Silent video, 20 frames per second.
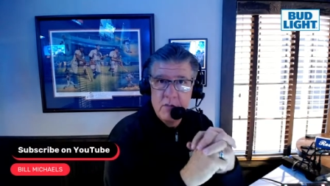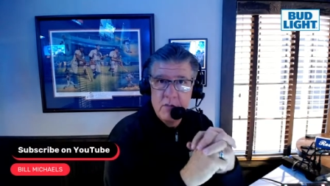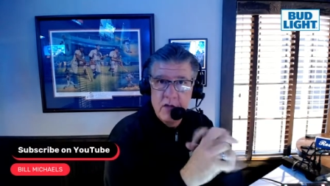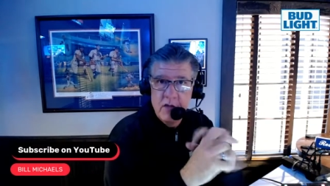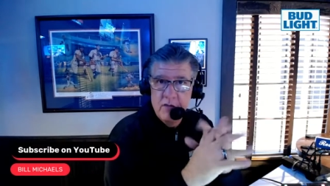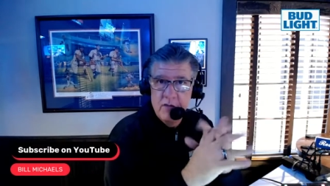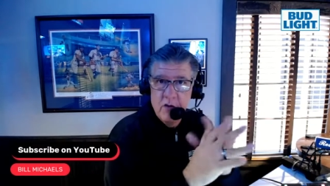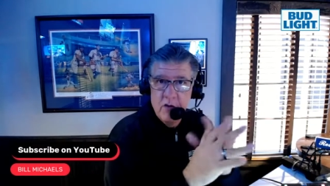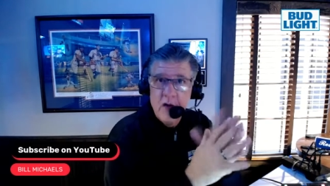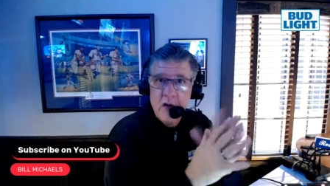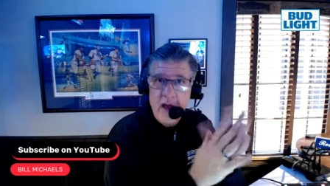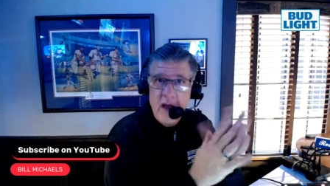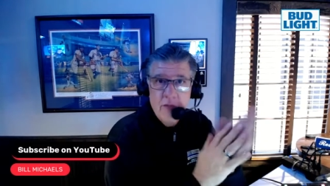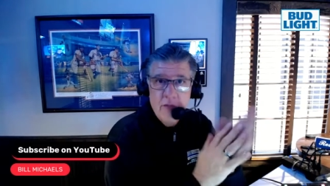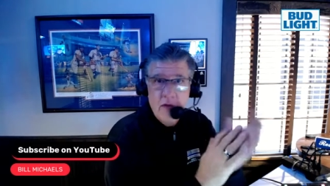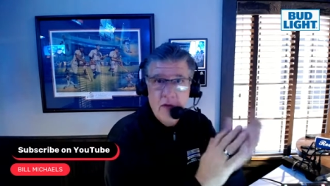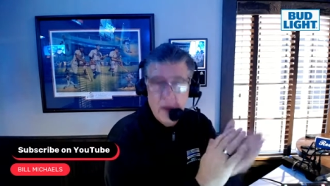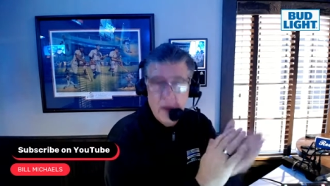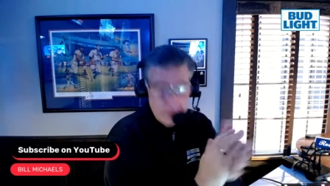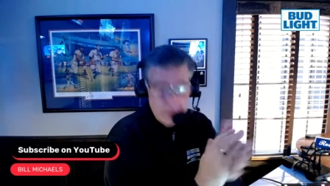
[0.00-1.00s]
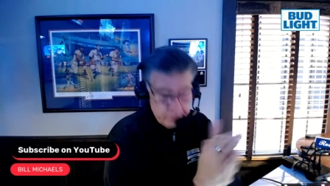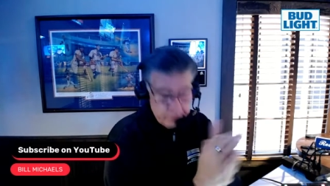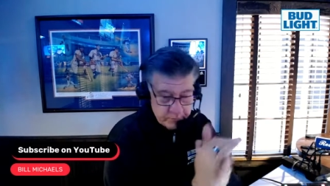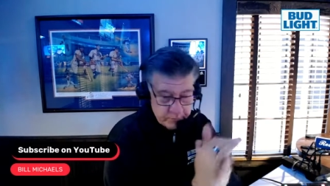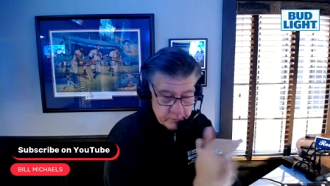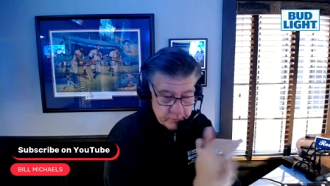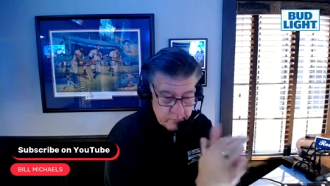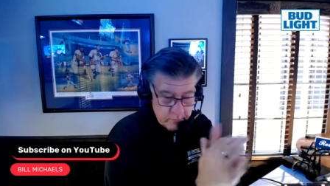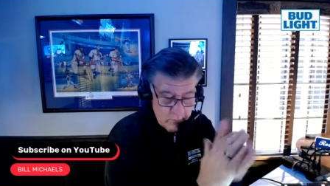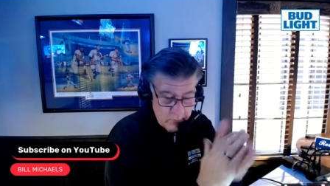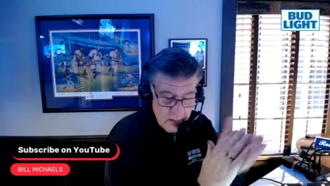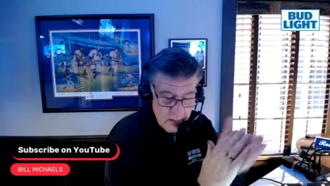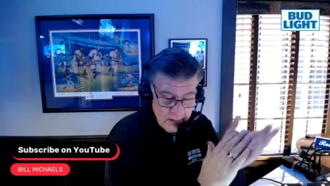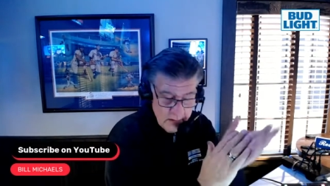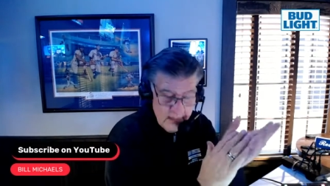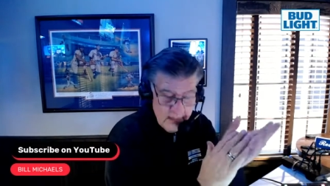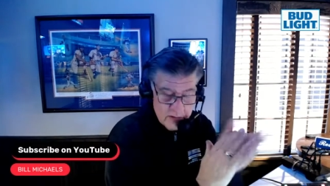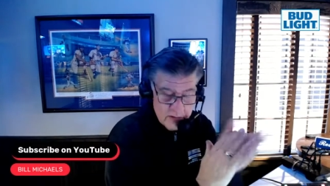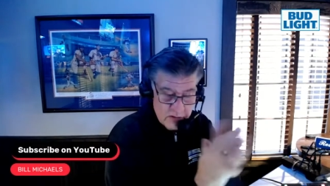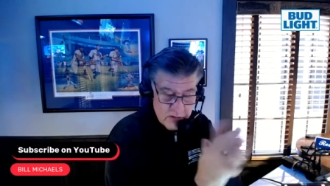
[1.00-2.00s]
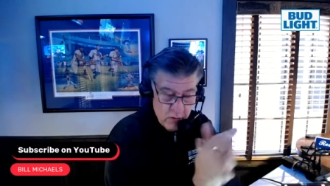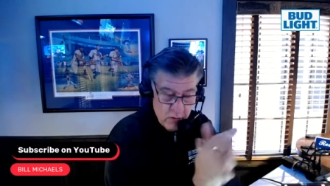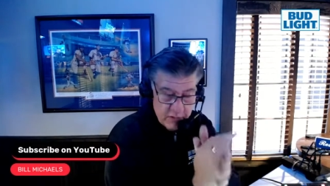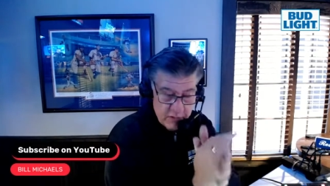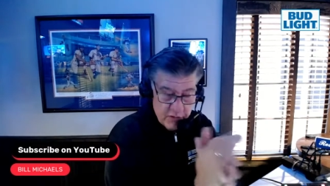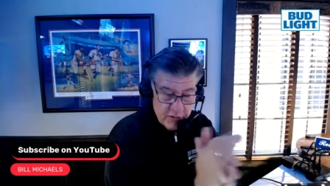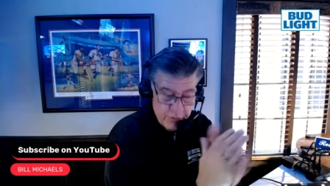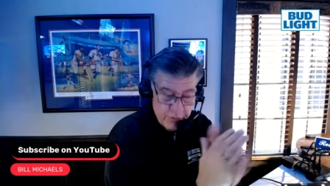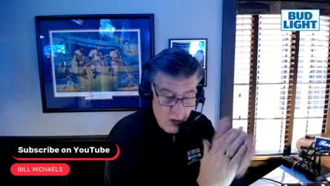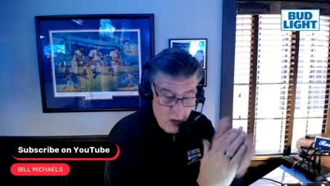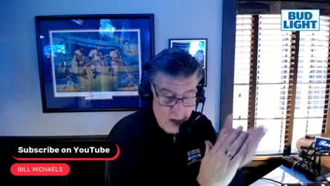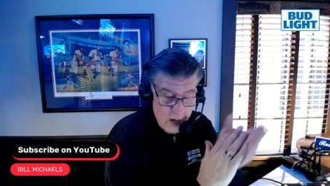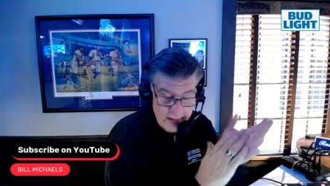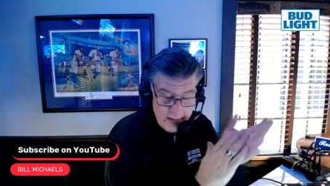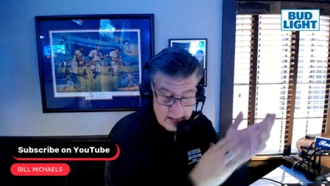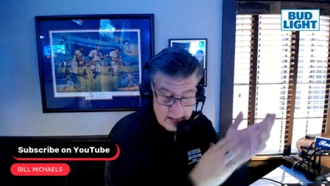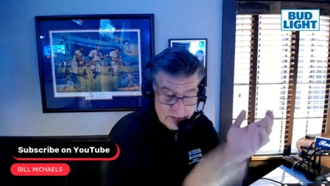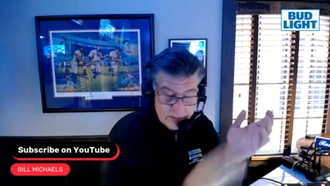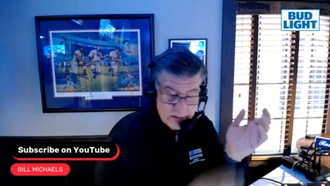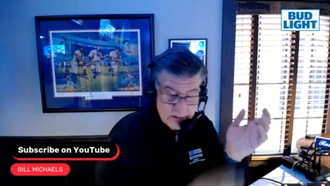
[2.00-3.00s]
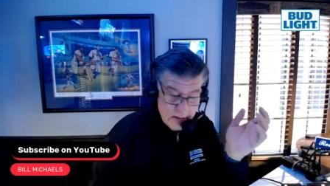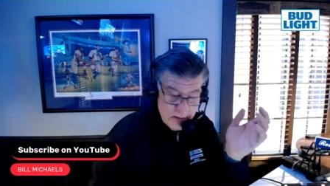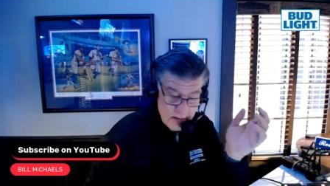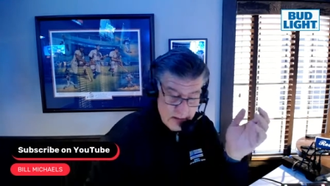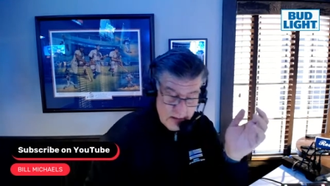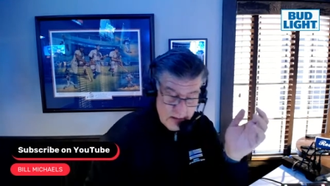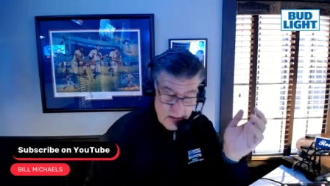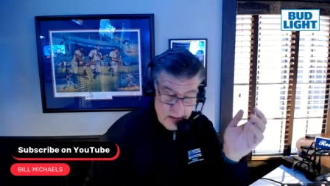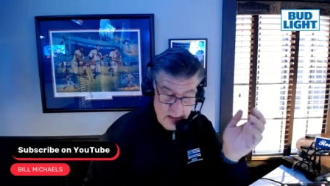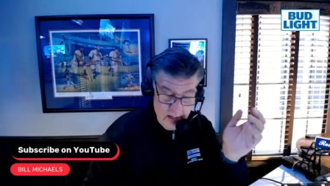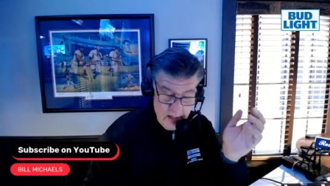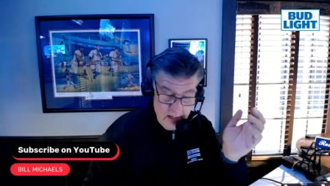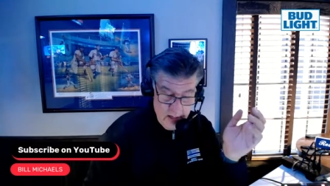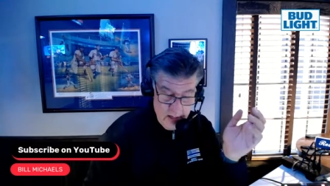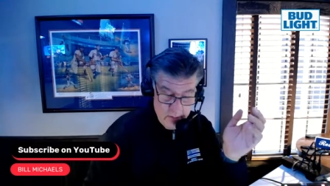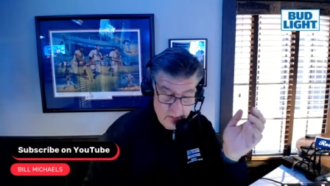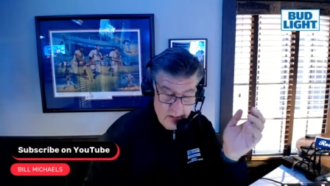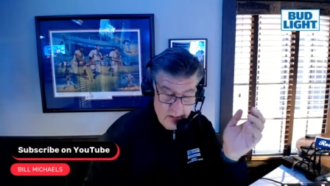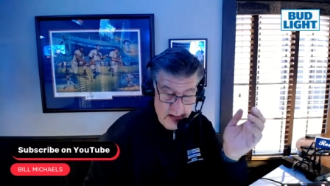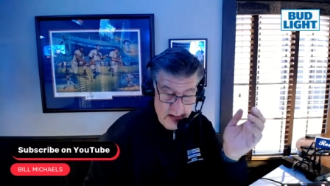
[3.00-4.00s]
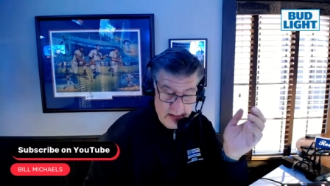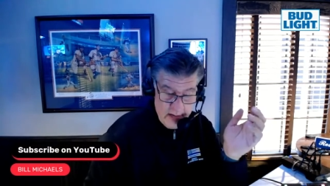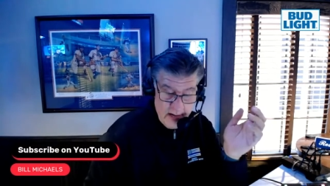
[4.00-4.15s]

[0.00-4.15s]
But if you're out there, let us know what the thought is, Mike,